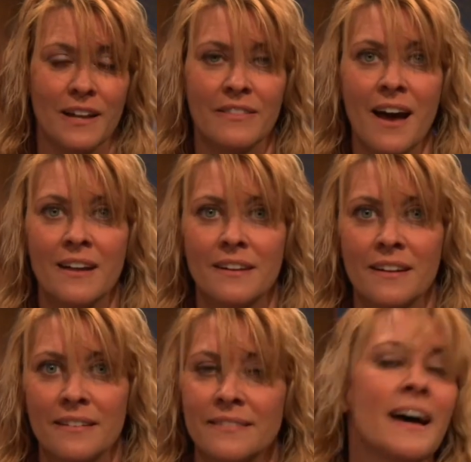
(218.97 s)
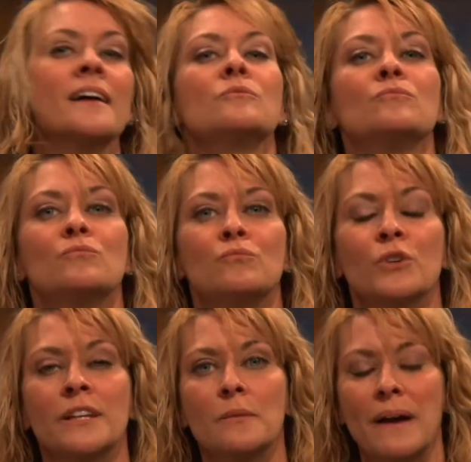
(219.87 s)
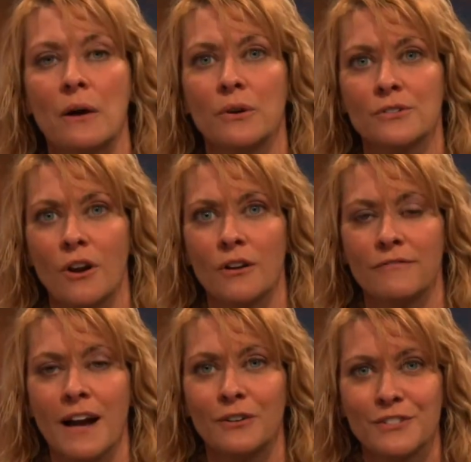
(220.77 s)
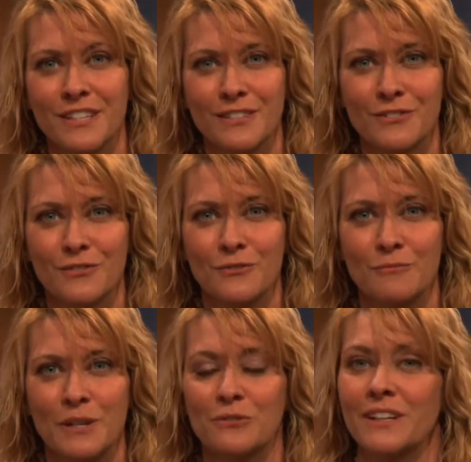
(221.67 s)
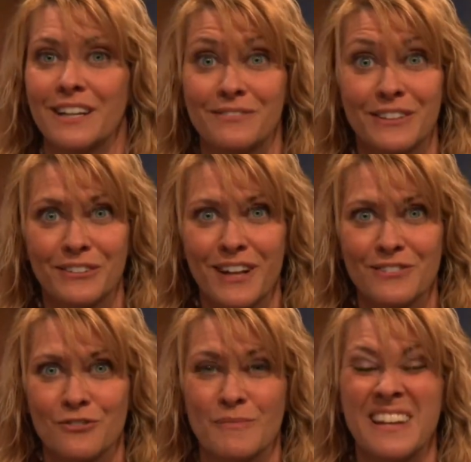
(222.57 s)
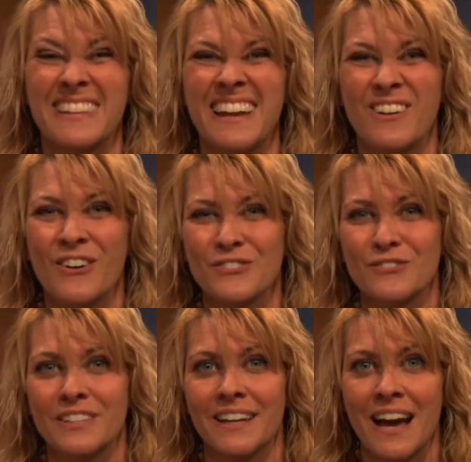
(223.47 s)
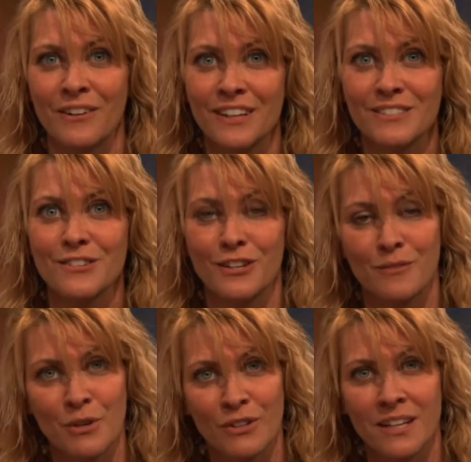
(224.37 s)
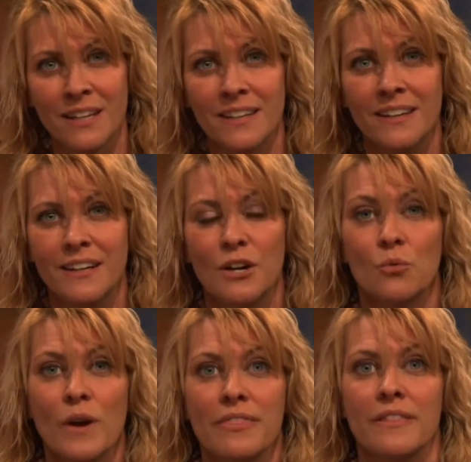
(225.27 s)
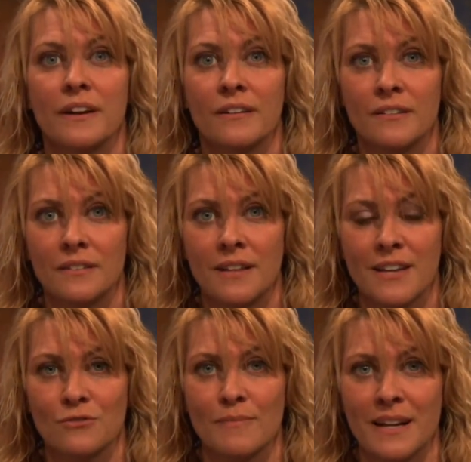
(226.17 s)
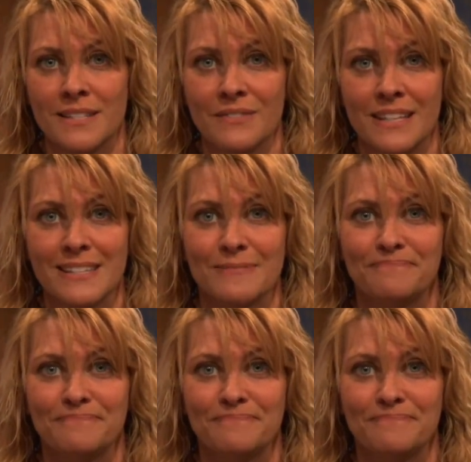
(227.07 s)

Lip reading: And that really empowers our faculty to be creative in their classroom and then also to get out into the community with their classroom activities.